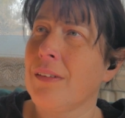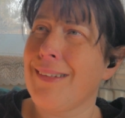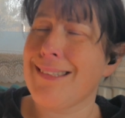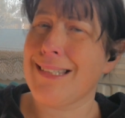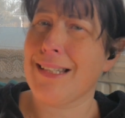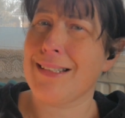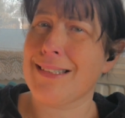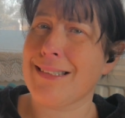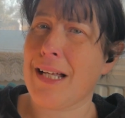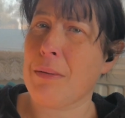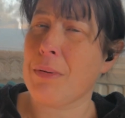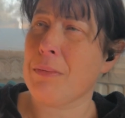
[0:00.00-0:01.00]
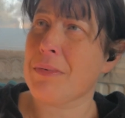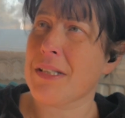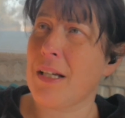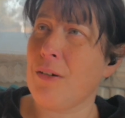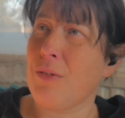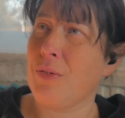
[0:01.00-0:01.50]
Is he going to stab
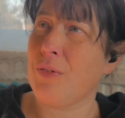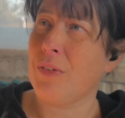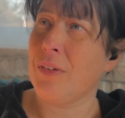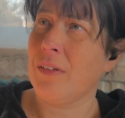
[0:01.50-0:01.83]
himself?